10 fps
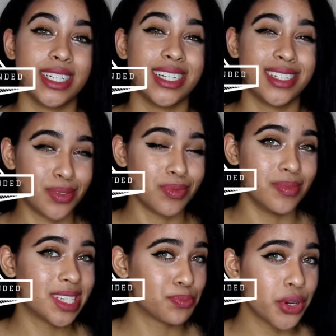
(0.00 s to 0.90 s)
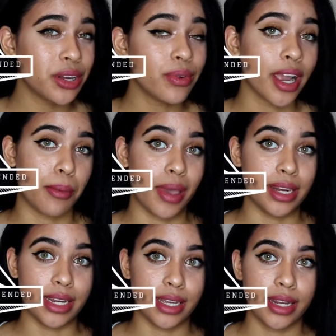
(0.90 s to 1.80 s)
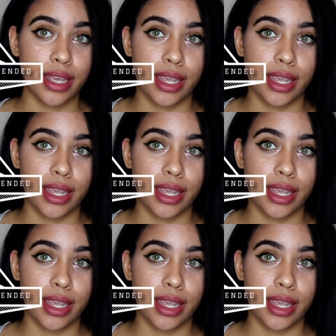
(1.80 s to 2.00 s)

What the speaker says: it's pretty recommended.